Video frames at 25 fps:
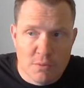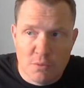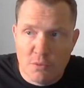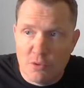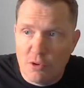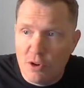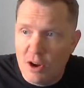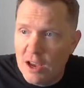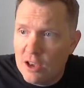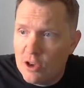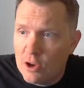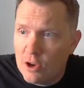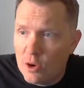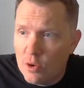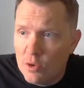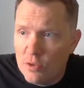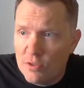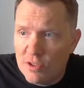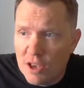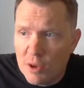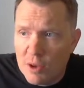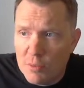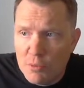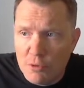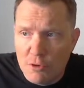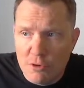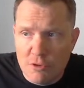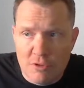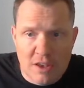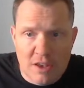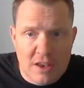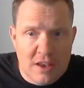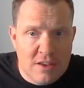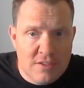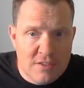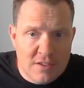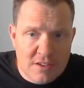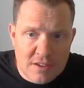great code samples,
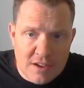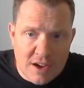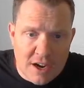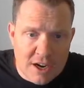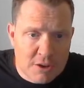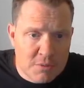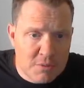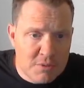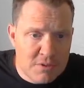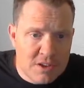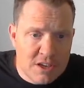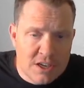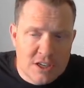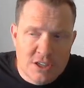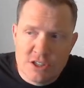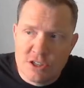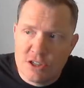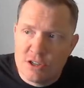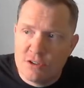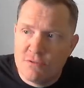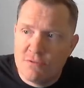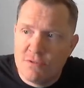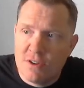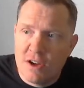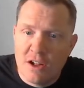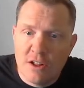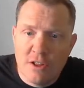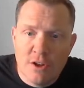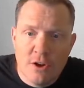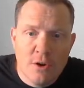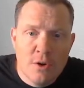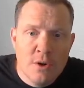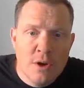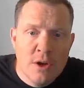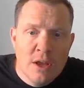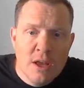easy documentation to follow,